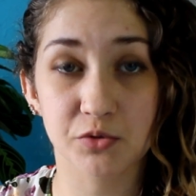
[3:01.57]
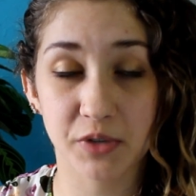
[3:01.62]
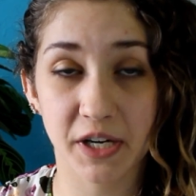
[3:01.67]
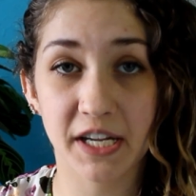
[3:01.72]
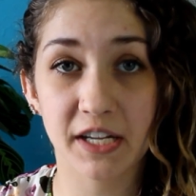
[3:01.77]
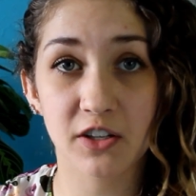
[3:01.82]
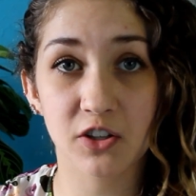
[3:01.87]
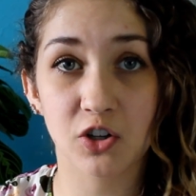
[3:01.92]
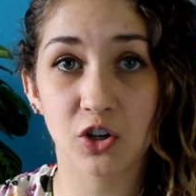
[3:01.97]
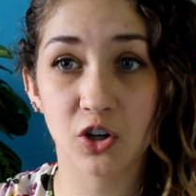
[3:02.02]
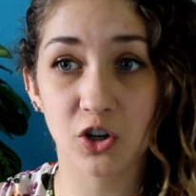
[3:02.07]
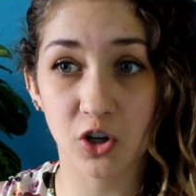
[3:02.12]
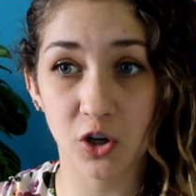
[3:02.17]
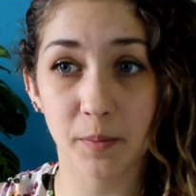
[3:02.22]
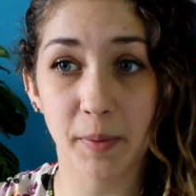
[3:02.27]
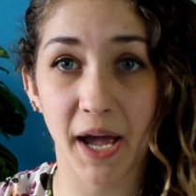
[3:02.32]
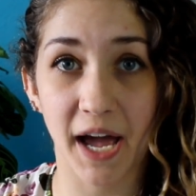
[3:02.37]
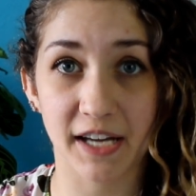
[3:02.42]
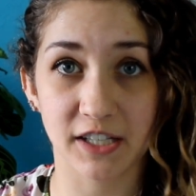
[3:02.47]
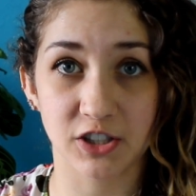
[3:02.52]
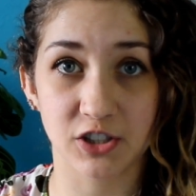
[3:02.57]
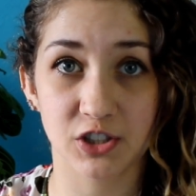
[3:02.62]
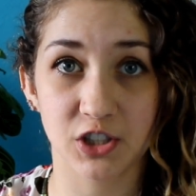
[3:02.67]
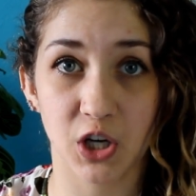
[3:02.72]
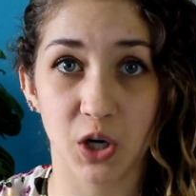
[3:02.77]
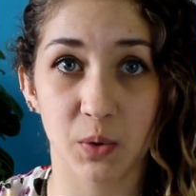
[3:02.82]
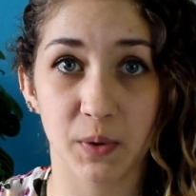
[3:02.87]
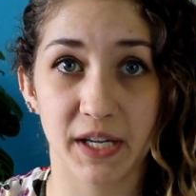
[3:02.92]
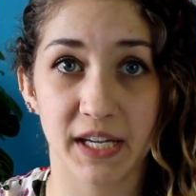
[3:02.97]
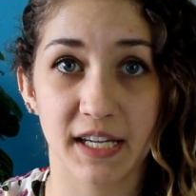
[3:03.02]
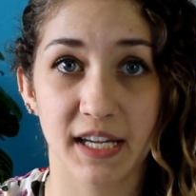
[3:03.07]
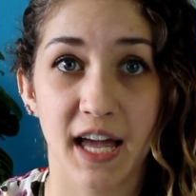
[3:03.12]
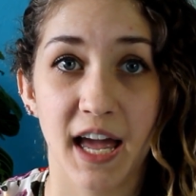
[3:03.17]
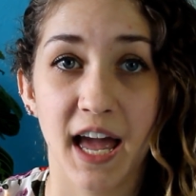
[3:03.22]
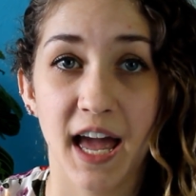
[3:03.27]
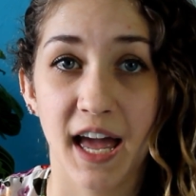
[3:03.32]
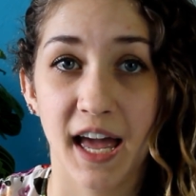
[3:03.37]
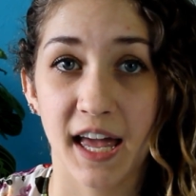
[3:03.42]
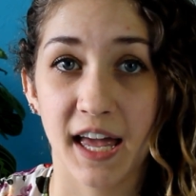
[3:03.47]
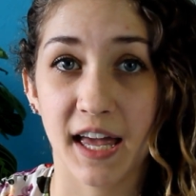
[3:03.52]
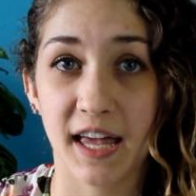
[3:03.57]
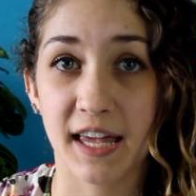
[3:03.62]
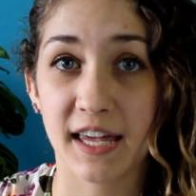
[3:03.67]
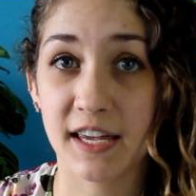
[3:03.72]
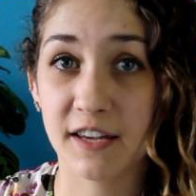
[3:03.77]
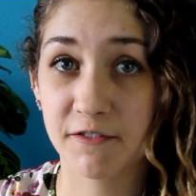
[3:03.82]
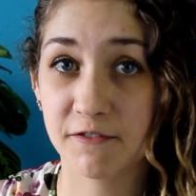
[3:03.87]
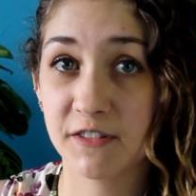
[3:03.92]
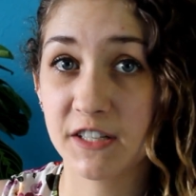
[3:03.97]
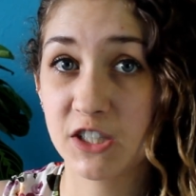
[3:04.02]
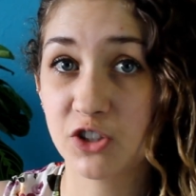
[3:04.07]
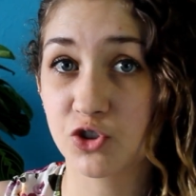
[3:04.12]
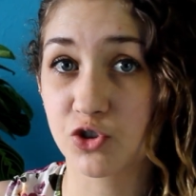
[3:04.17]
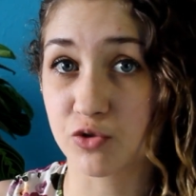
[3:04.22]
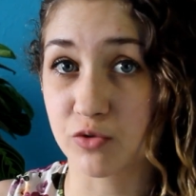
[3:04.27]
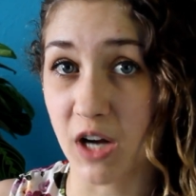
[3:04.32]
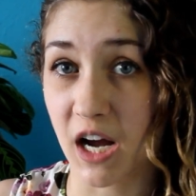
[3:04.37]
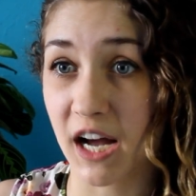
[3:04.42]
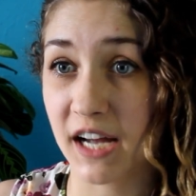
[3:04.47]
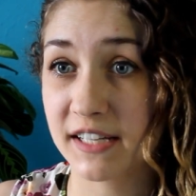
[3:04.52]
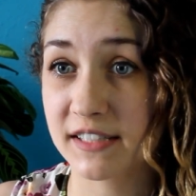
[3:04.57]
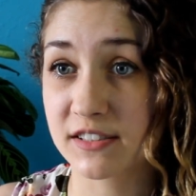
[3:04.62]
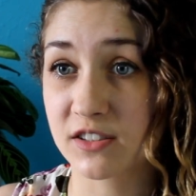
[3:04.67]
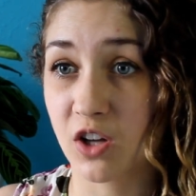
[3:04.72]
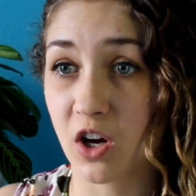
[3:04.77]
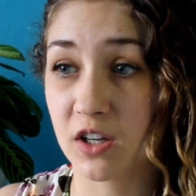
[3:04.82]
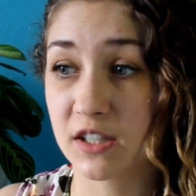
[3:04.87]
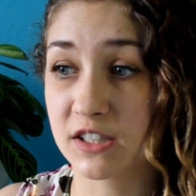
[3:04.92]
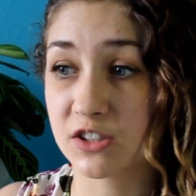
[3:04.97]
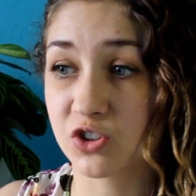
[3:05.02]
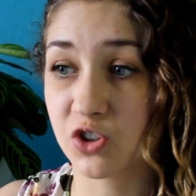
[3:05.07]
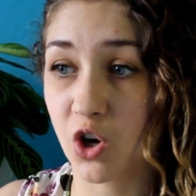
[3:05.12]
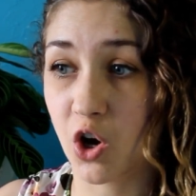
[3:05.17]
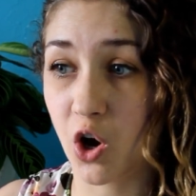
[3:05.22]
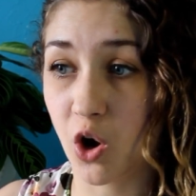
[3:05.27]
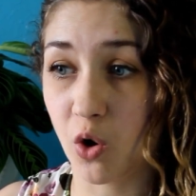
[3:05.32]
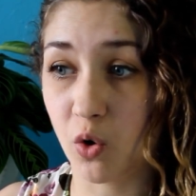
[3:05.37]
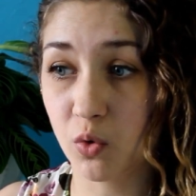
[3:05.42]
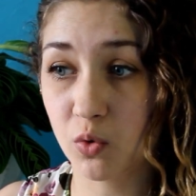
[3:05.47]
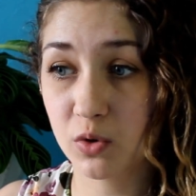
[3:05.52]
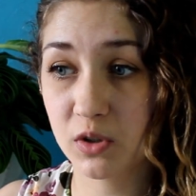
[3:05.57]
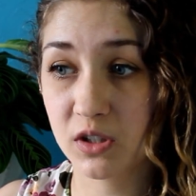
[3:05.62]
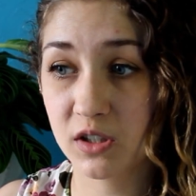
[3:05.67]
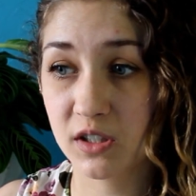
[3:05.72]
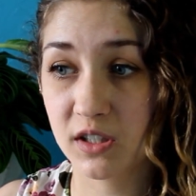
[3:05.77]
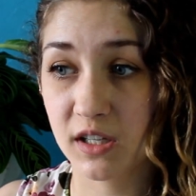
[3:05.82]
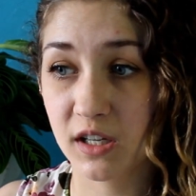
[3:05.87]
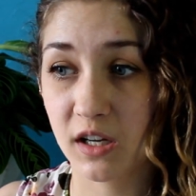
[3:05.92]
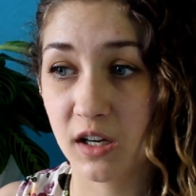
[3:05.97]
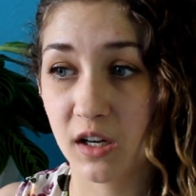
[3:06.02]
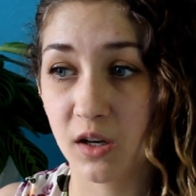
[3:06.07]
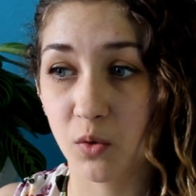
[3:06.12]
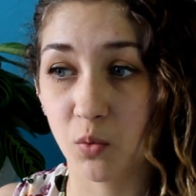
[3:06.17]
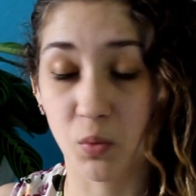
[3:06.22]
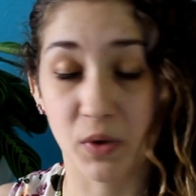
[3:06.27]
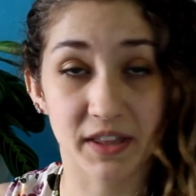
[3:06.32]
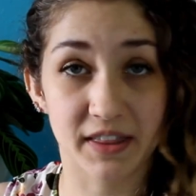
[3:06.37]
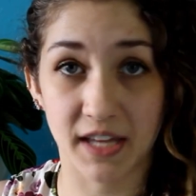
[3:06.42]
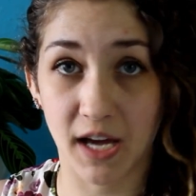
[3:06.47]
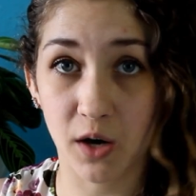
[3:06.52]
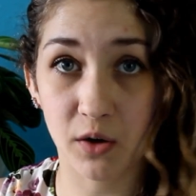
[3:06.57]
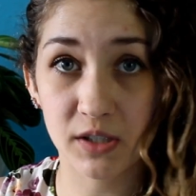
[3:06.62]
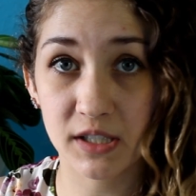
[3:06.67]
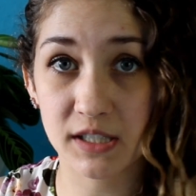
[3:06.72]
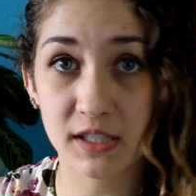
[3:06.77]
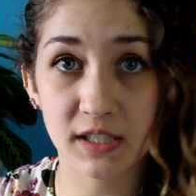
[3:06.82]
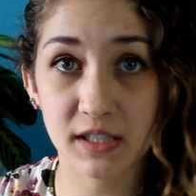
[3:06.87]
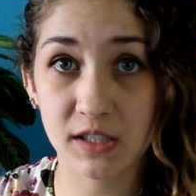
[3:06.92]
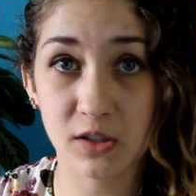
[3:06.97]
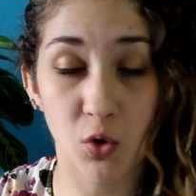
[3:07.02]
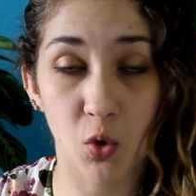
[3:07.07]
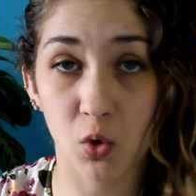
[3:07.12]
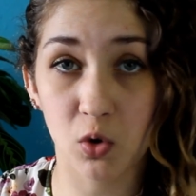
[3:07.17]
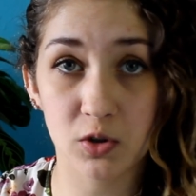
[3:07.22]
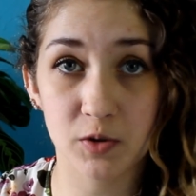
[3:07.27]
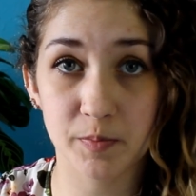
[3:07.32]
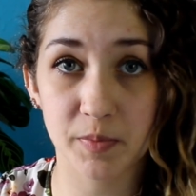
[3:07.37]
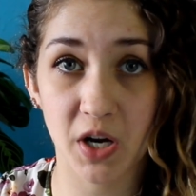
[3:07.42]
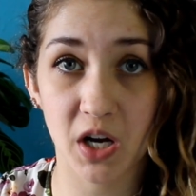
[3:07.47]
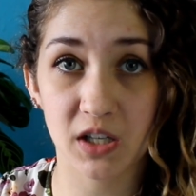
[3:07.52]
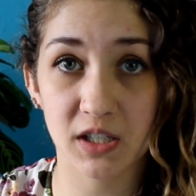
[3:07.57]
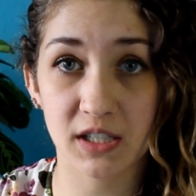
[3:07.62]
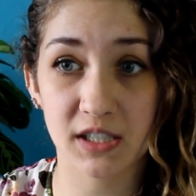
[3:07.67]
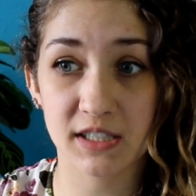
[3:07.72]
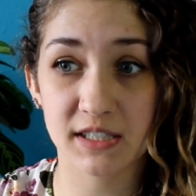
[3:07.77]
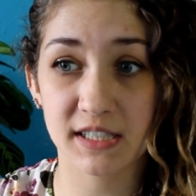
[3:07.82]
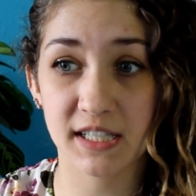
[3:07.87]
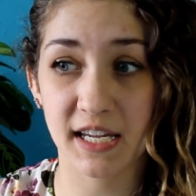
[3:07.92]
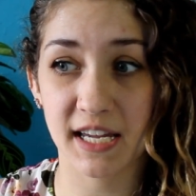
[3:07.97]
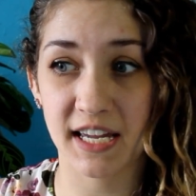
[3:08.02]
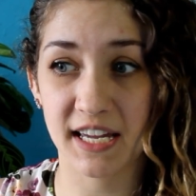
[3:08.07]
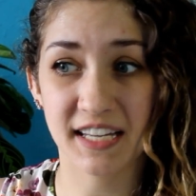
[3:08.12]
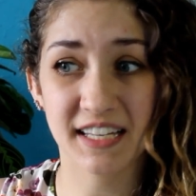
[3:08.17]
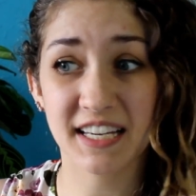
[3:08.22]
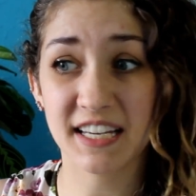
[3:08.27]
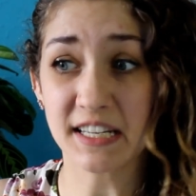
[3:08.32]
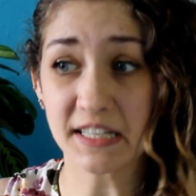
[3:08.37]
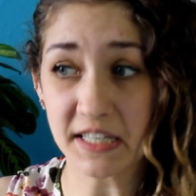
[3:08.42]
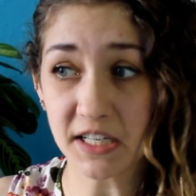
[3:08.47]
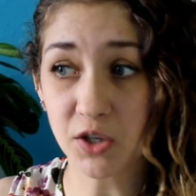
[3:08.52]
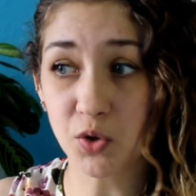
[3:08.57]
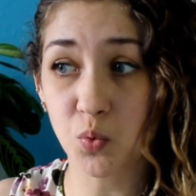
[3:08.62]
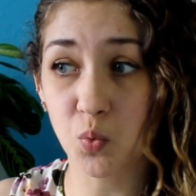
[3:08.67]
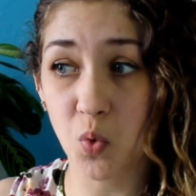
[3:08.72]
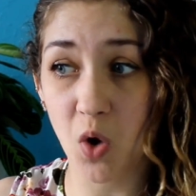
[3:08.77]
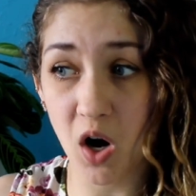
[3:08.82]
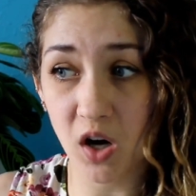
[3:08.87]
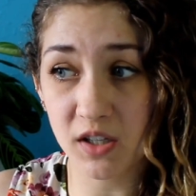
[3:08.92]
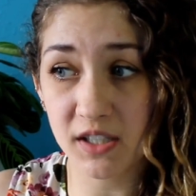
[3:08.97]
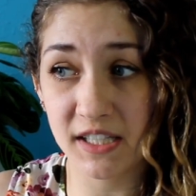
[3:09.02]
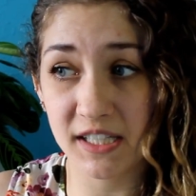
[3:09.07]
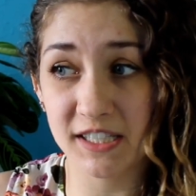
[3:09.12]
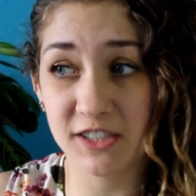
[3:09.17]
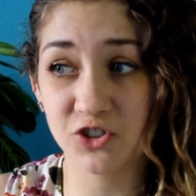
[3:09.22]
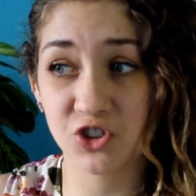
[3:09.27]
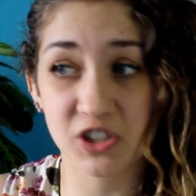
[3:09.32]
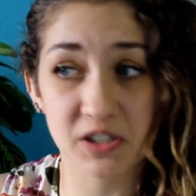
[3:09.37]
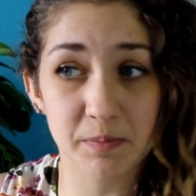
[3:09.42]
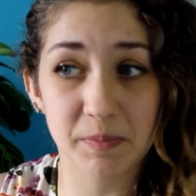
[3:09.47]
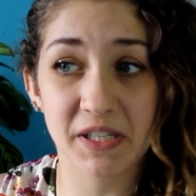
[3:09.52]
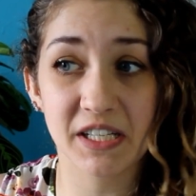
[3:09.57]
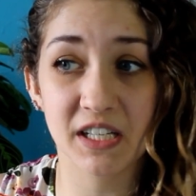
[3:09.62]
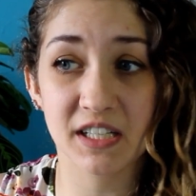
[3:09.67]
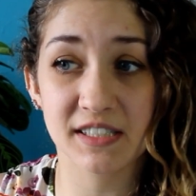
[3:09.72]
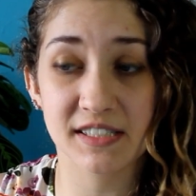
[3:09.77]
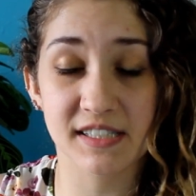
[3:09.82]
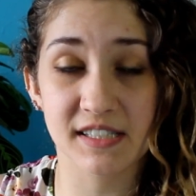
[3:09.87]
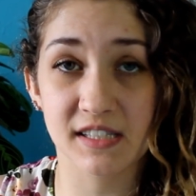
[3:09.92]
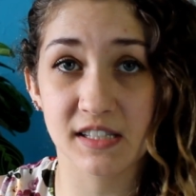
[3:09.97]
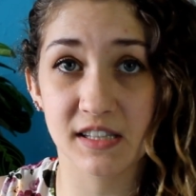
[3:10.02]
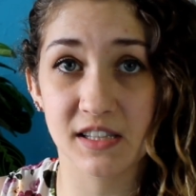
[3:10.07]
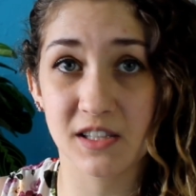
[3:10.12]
great curl pattern going, if it dries on its own without any hold product, it can get wonky just because